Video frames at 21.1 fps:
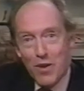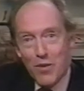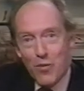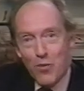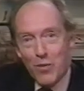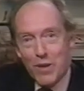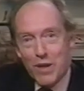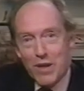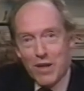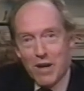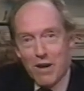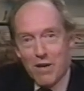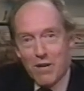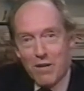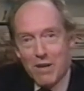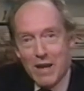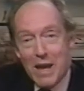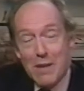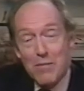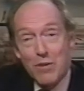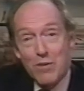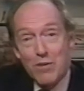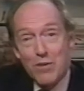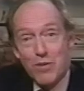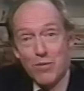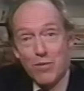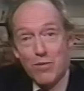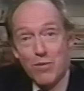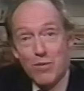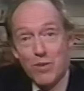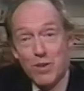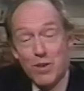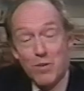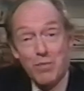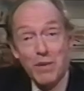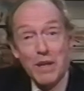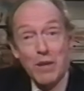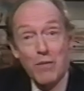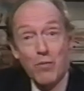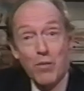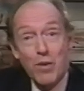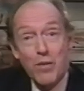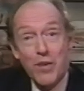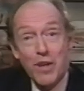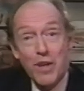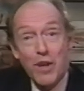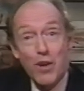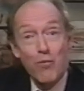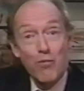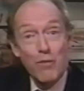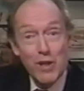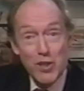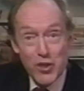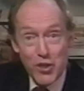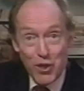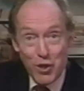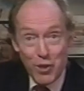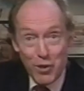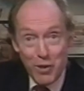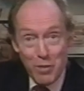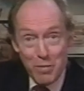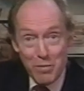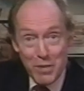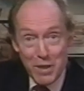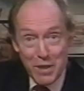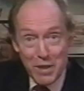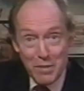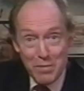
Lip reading: we are able to speak with the original Billy